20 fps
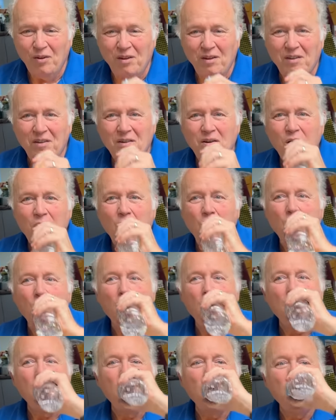shop more,
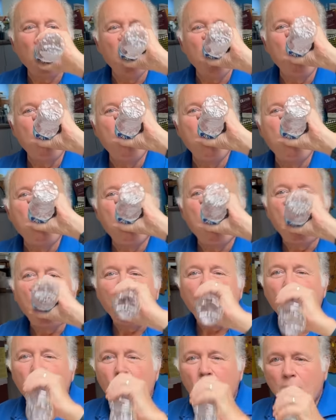guy? Uh, silver
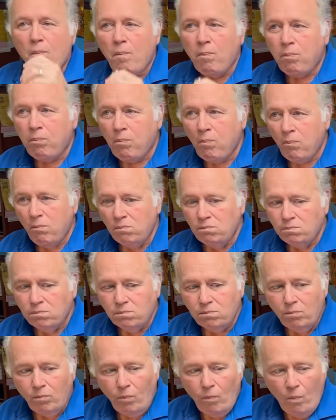bars and rounds
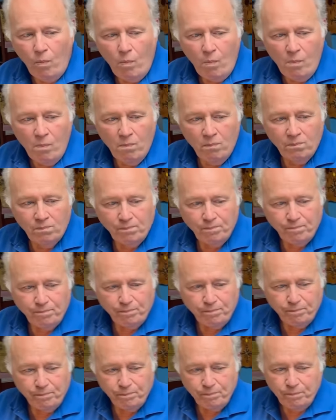or gold bars and
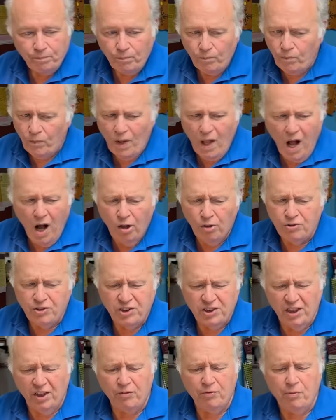rounds? Right oh, now?
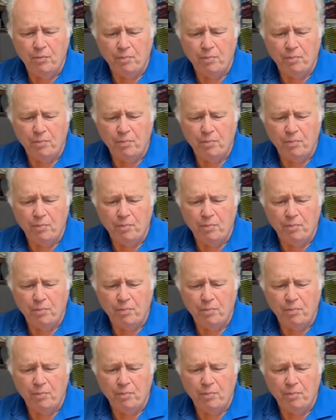silver